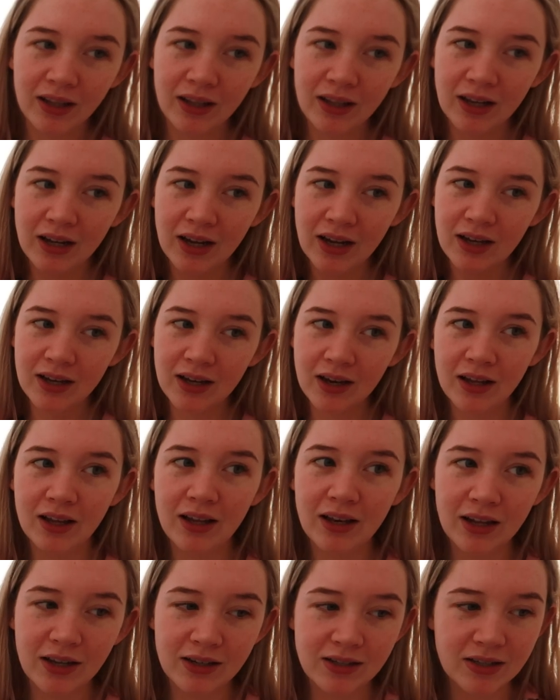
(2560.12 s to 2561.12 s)
in a
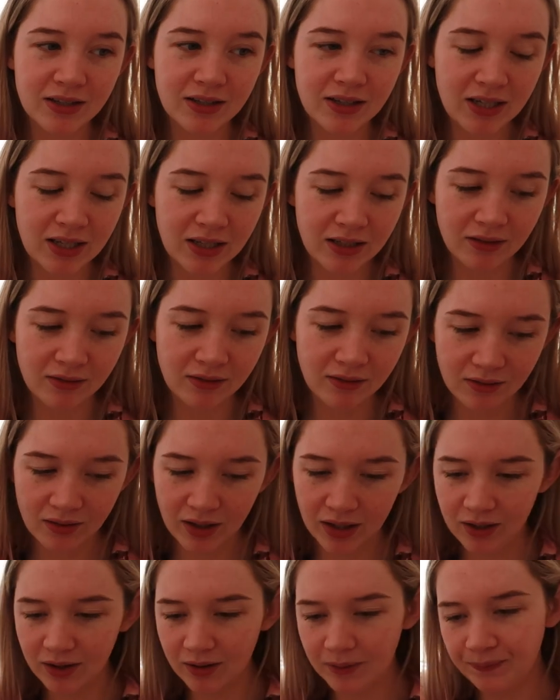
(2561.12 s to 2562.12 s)
in a tin,
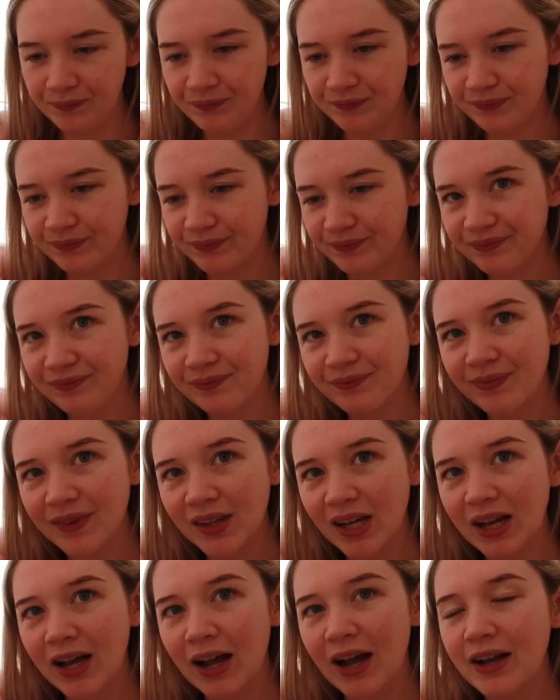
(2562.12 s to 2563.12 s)
like a,
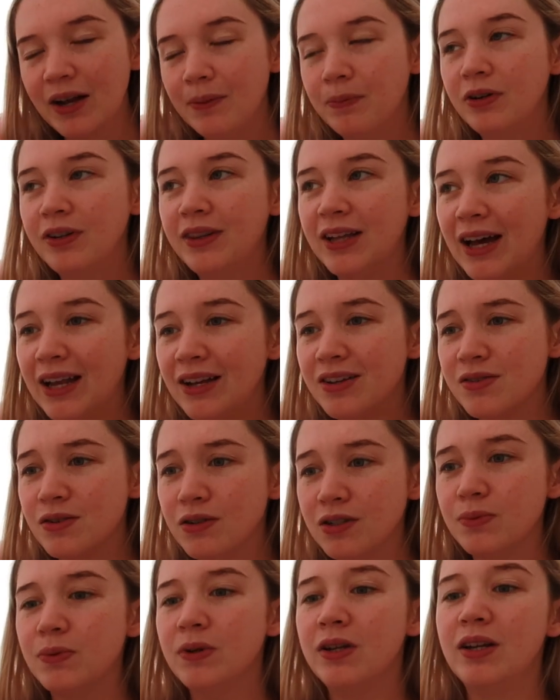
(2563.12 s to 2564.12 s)
I ended up putting that in a
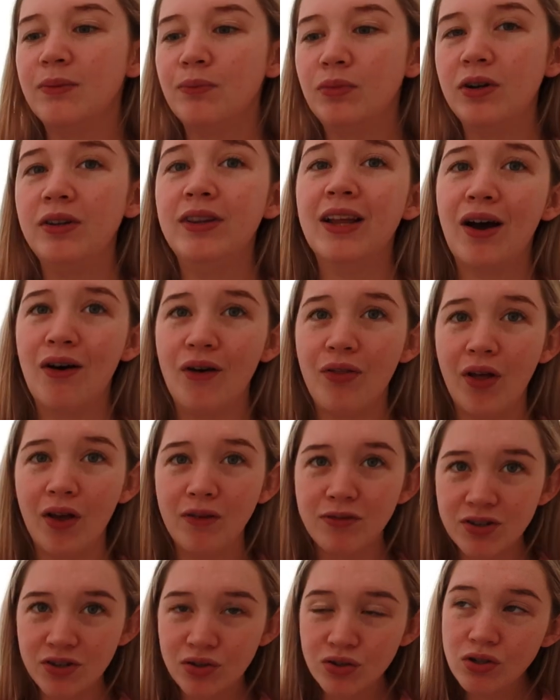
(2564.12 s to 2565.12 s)
saucepan, putting that on
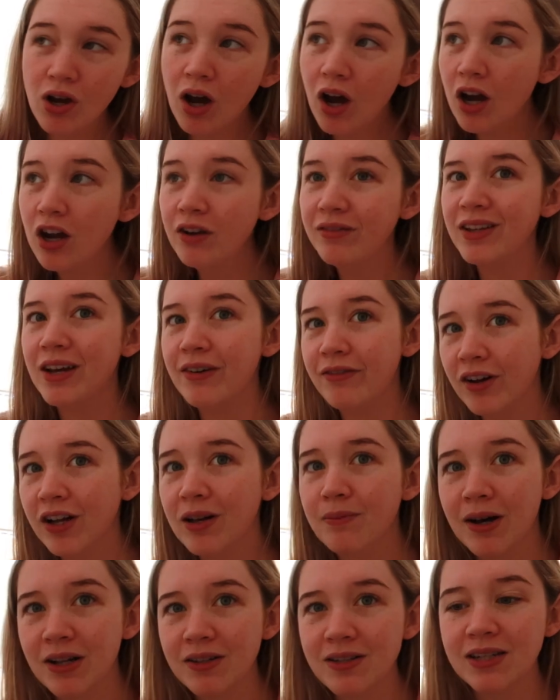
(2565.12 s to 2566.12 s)
that stove, and that
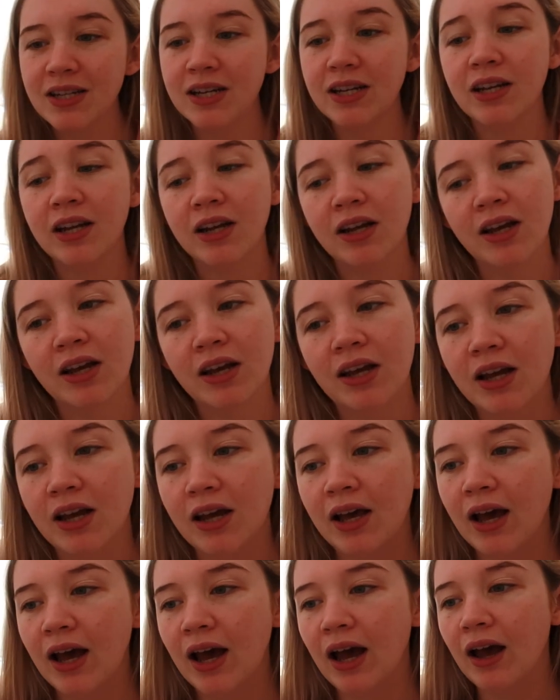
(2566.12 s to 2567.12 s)
finally melted it.
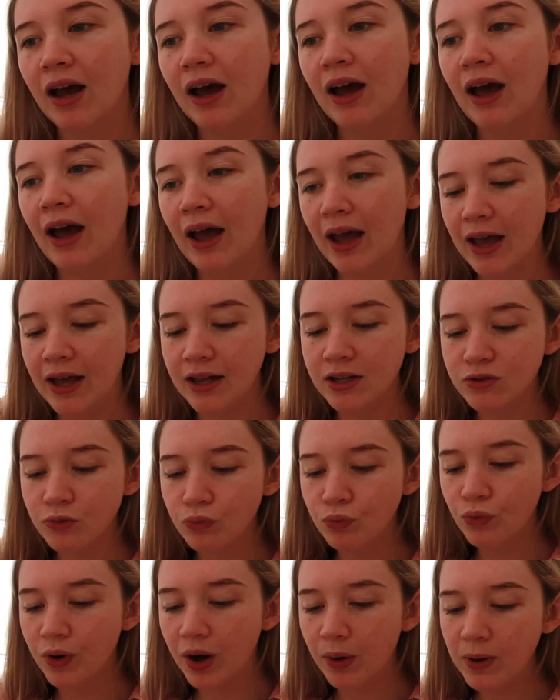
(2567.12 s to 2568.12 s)
And
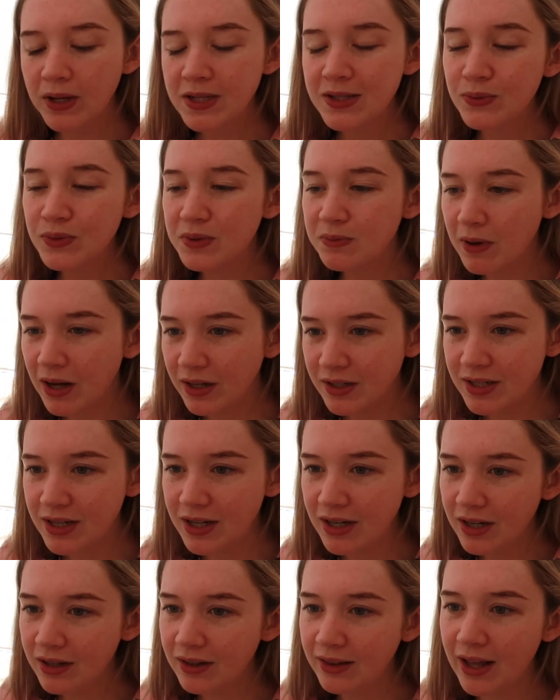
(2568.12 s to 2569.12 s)
what, once it was
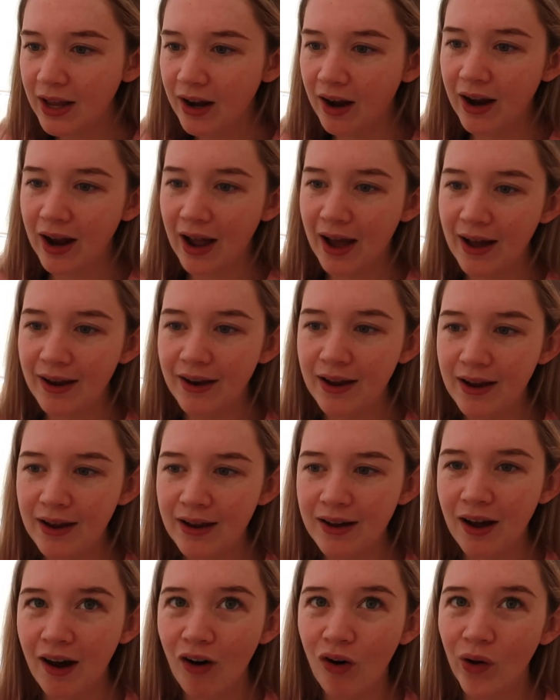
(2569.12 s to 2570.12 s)
melted, then I
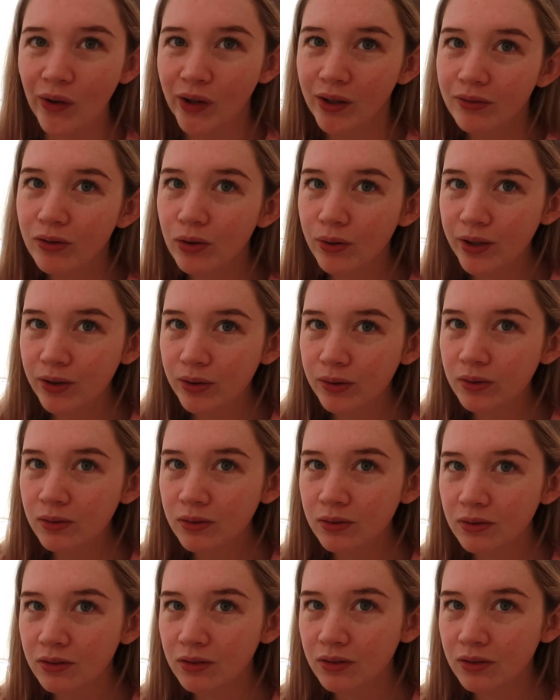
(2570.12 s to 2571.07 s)
added olive oil,